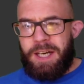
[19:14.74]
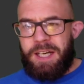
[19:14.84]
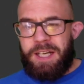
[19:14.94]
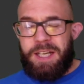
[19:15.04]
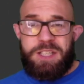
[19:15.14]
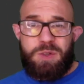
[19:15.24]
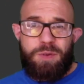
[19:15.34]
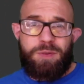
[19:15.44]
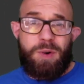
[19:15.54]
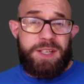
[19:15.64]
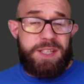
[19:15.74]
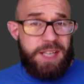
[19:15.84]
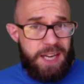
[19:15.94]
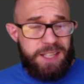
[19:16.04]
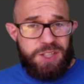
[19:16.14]
he's awful, and
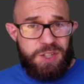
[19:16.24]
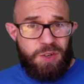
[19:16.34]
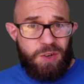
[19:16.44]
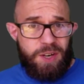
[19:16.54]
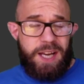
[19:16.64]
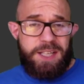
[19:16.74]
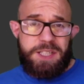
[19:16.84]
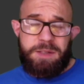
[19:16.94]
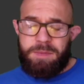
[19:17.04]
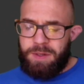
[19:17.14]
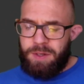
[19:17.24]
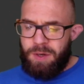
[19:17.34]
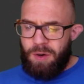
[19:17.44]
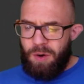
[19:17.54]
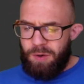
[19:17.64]
yet God has him
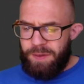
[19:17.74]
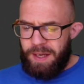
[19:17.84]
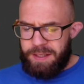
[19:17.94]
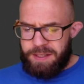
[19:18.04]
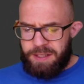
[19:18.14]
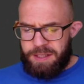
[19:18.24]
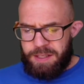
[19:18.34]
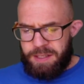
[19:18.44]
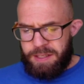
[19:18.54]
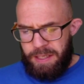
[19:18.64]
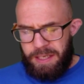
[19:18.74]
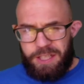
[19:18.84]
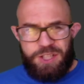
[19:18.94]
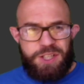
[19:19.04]
on that leash.